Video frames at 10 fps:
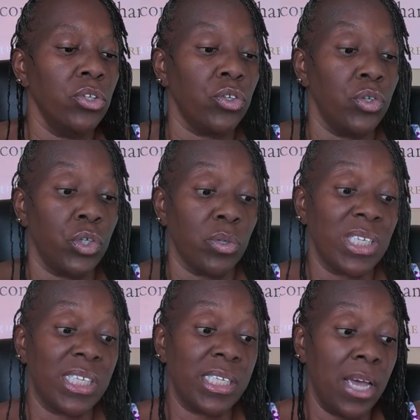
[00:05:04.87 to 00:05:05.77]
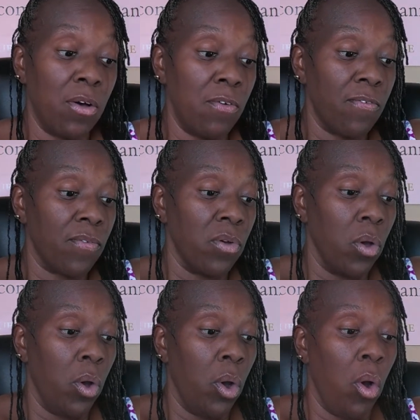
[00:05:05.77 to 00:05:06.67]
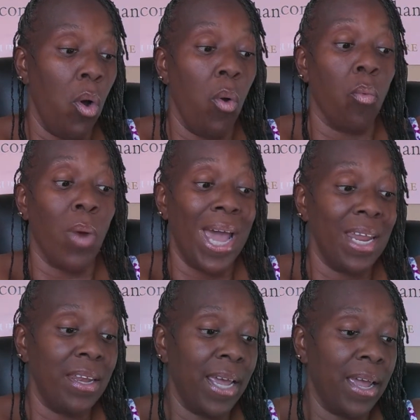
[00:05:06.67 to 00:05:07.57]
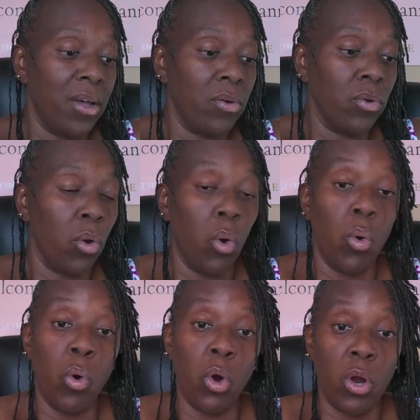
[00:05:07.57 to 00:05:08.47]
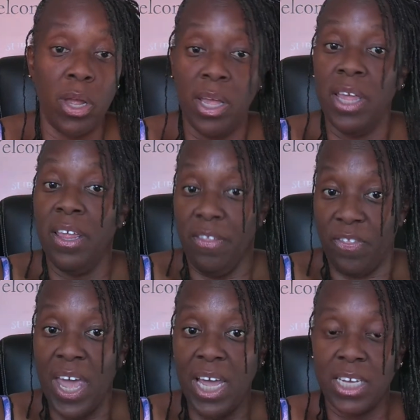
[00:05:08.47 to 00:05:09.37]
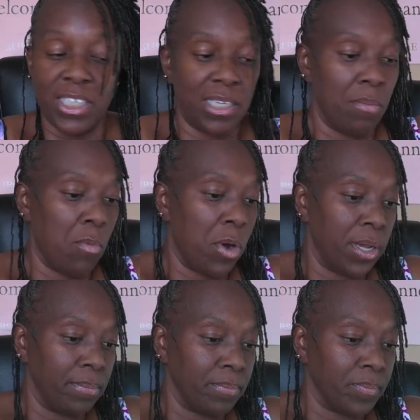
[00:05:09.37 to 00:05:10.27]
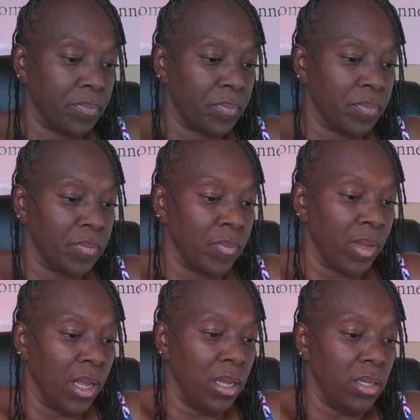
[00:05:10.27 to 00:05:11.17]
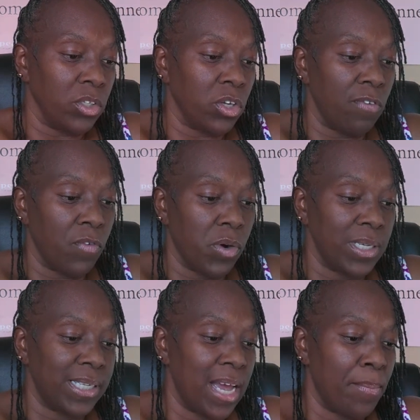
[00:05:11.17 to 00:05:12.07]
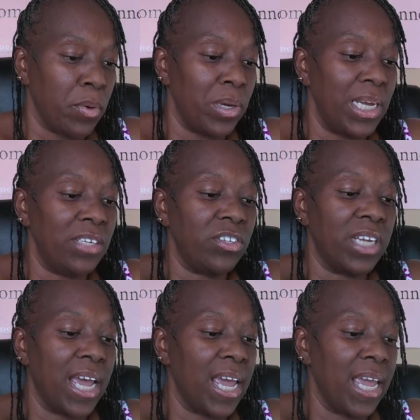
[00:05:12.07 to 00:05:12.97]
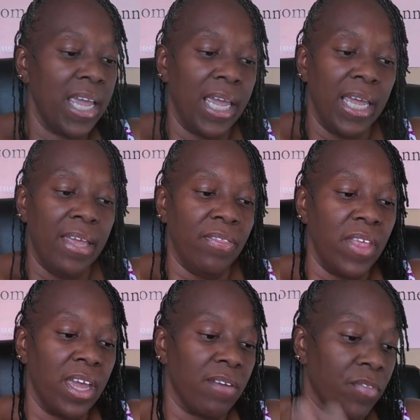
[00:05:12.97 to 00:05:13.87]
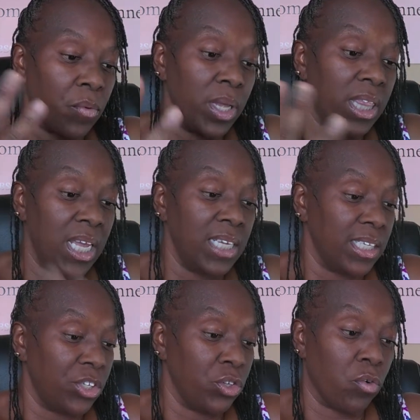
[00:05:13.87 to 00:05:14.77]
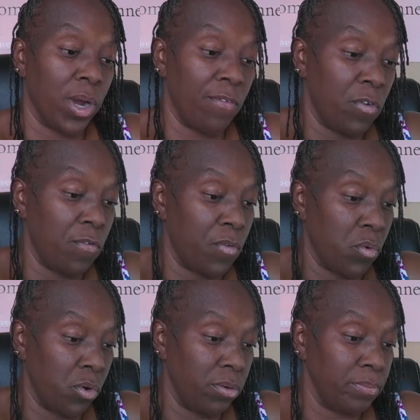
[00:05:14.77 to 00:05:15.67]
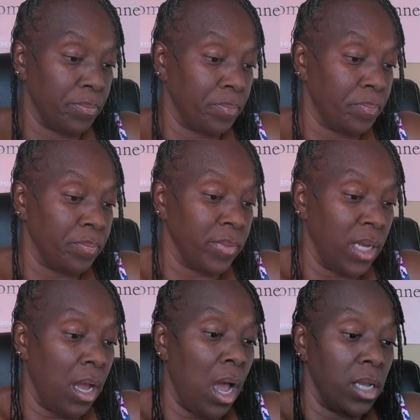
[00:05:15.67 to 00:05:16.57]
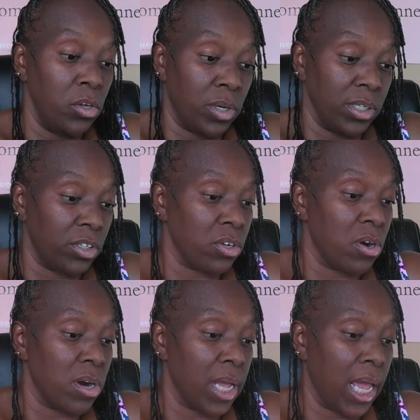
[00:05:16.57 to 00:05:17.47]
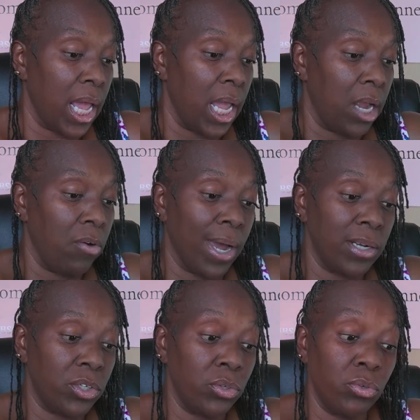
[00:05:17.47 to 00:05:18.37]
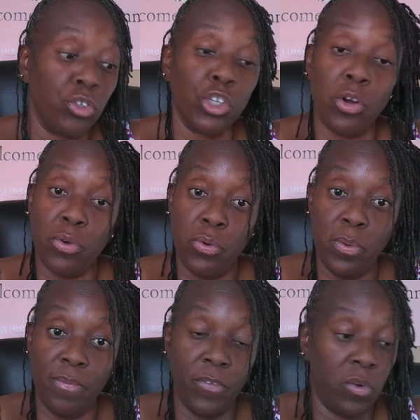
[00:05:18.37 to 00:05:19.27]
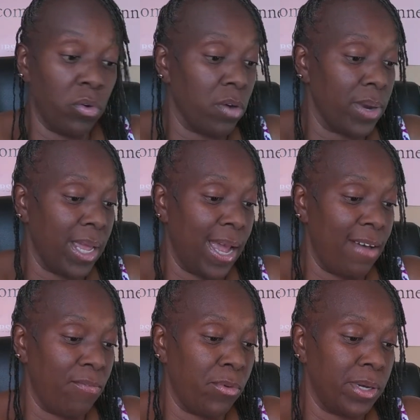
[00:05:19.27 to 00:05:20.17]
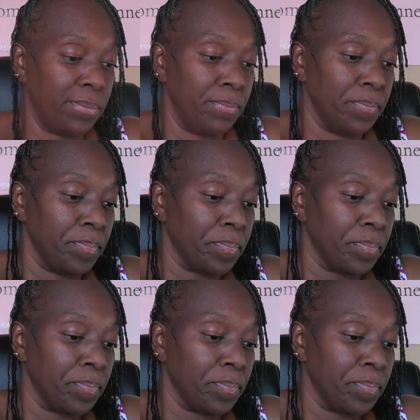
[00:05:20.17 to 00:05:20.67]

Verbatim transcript: to yourself, write it down, or thank someone. So, for example, each day, think of three things that you're grateful for you can start a gratitude journal if you don't already have one.